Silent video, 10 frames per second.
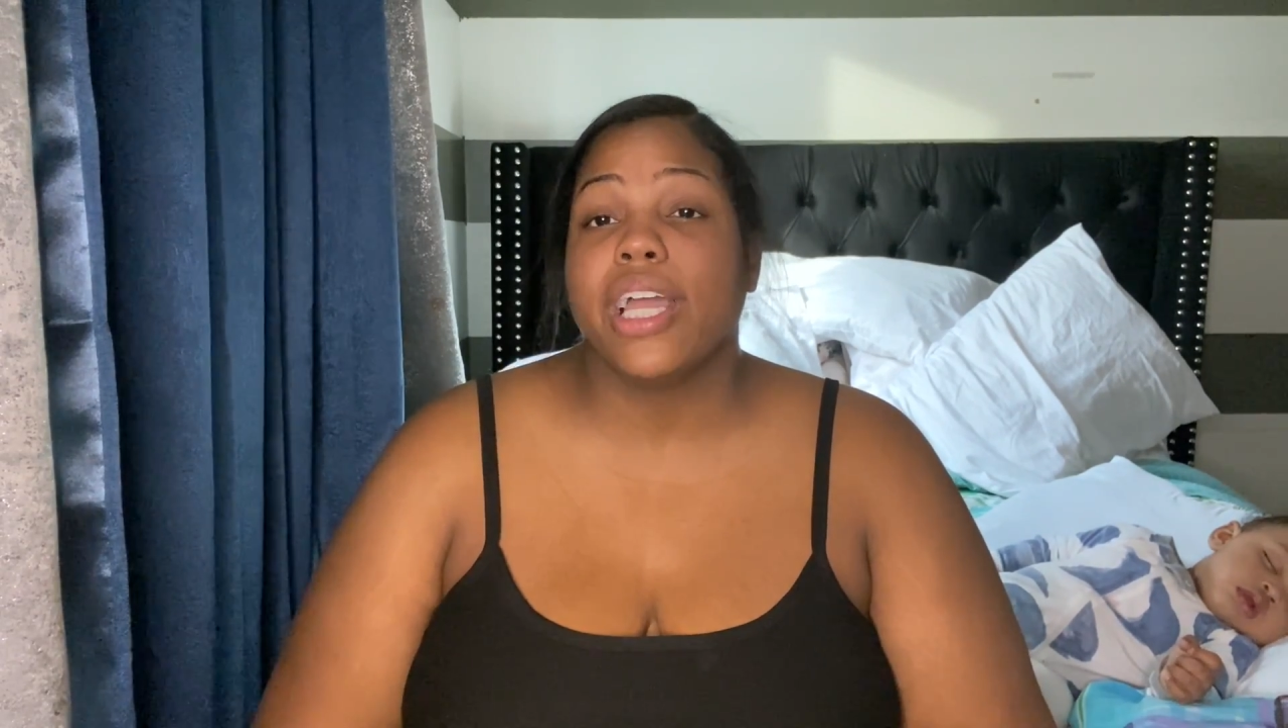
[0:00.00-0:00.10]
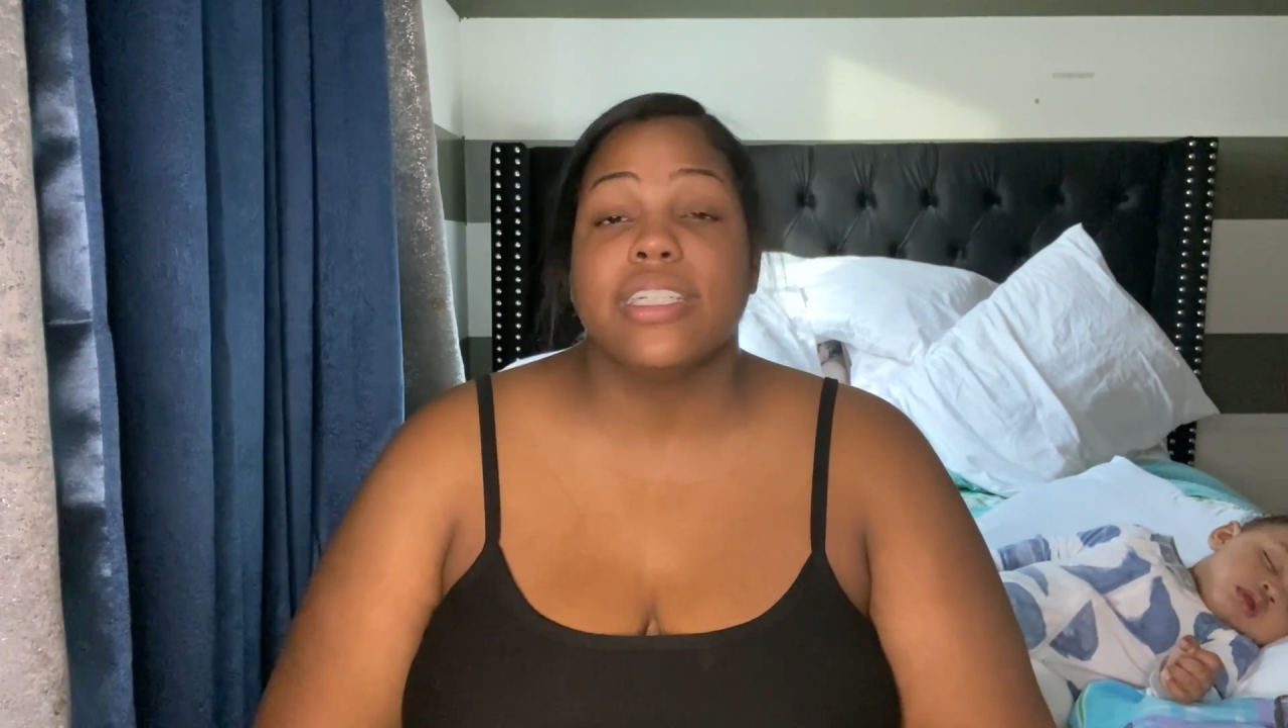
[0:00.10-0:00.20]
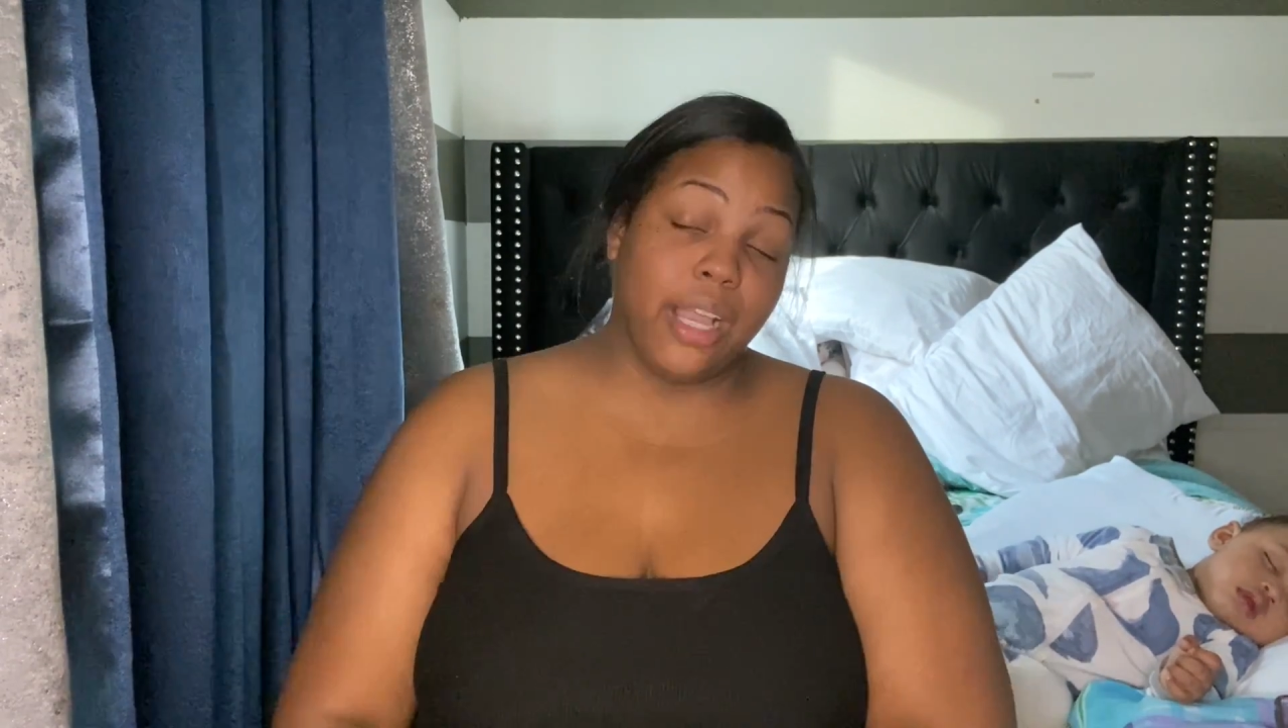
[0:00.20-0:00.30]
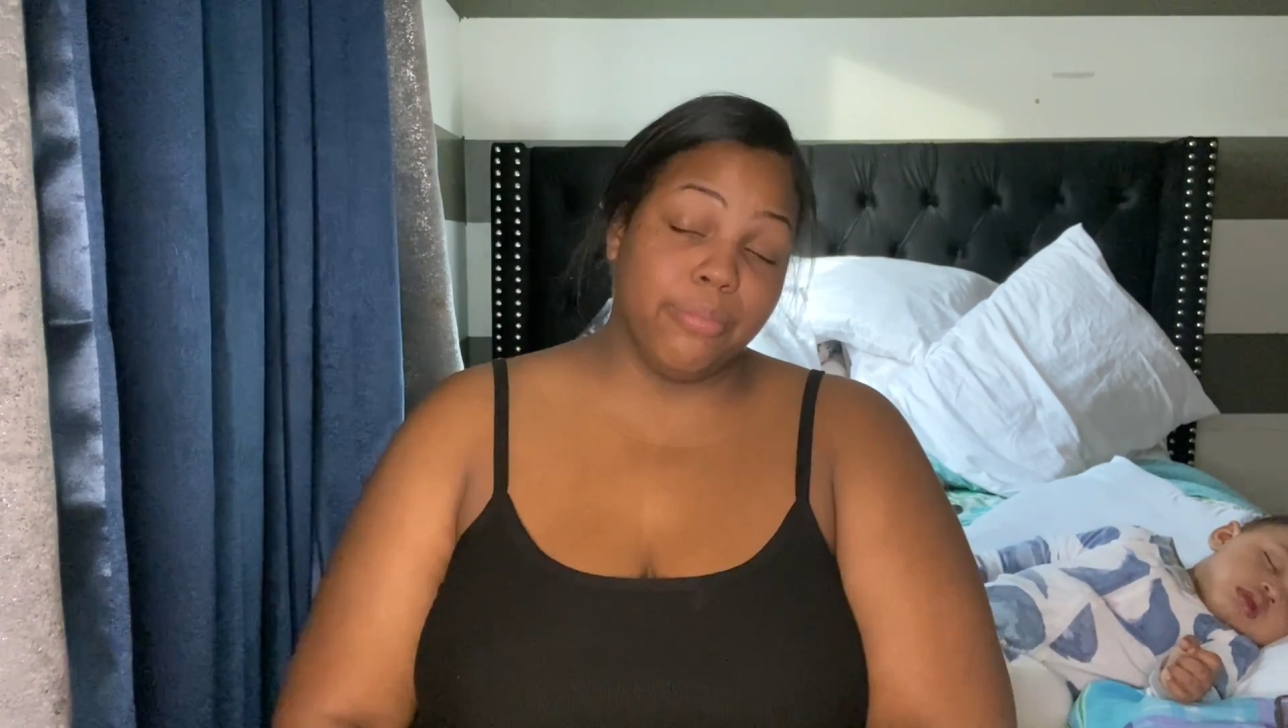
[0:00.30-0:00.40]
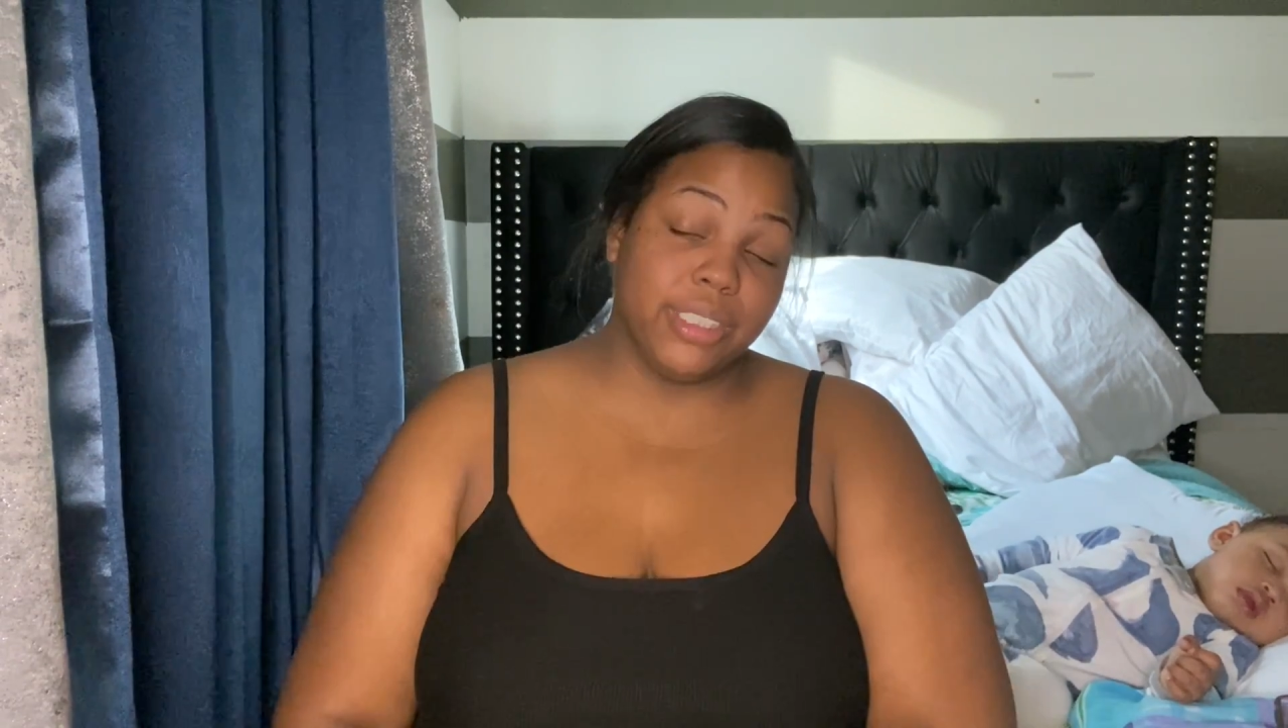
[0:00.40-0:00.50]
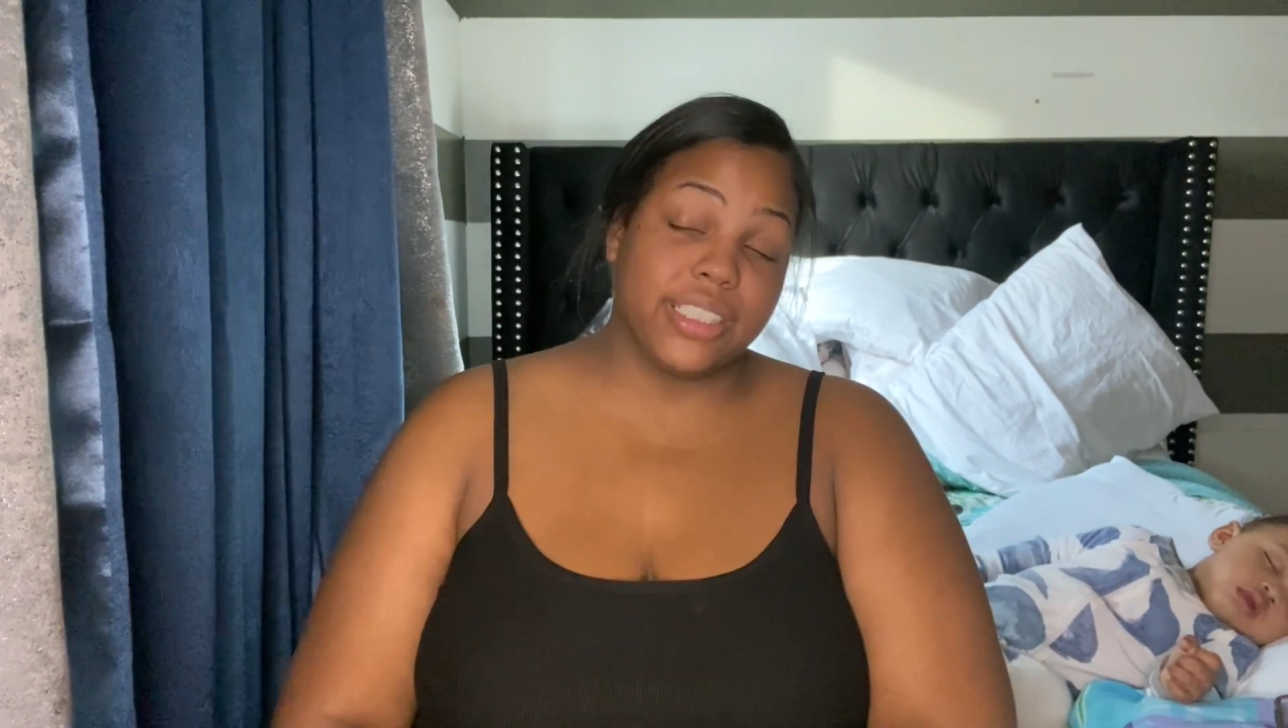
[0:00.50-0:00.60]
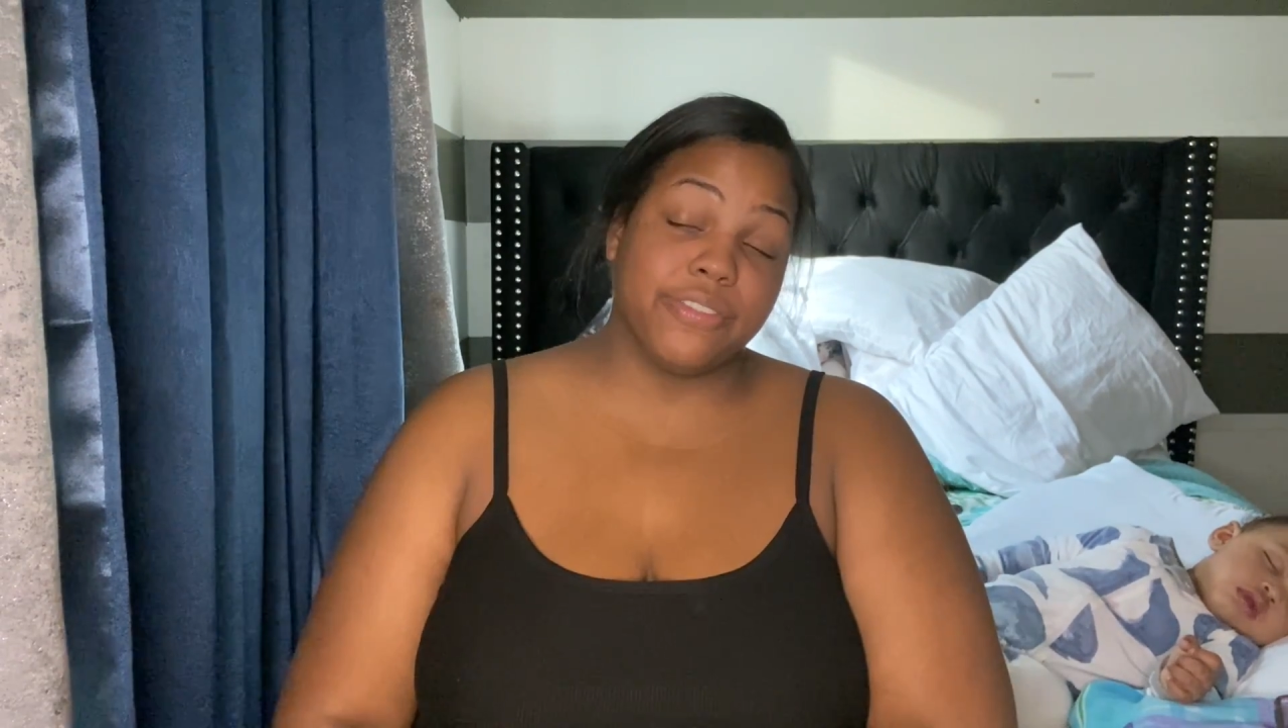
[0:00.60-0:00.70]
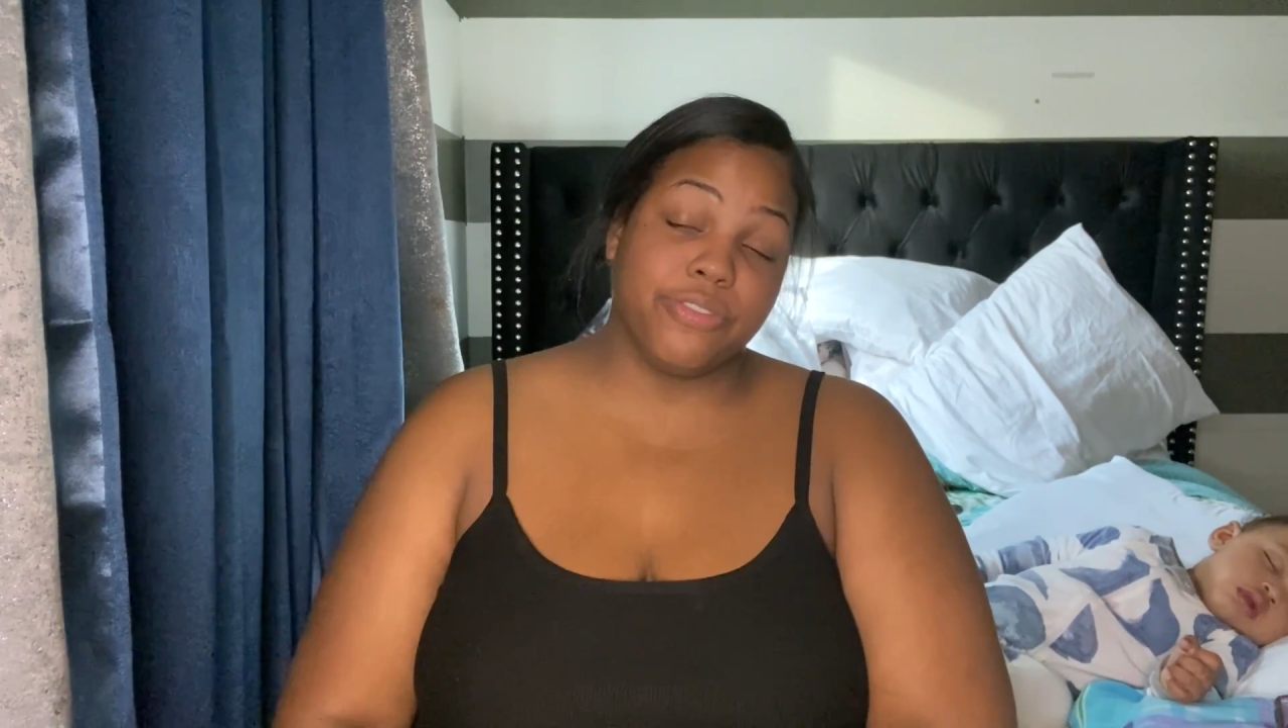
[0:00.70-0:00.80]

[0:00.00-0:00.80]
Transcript: And I'm looking